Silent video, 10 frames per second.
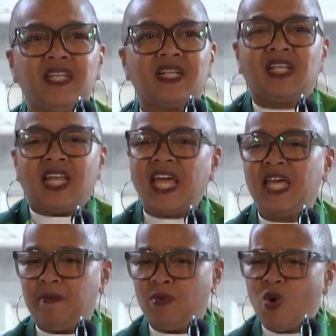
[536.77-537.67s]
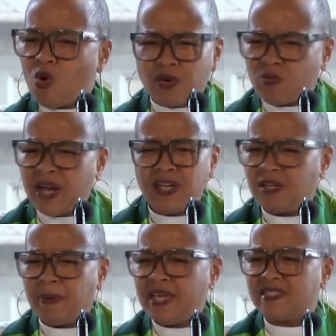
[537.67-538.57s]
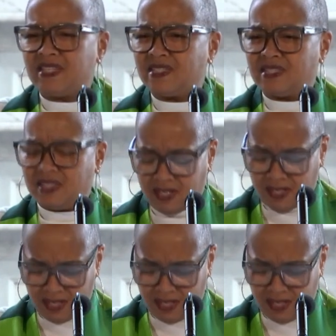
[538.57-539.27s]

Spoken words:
claim on a regular basis.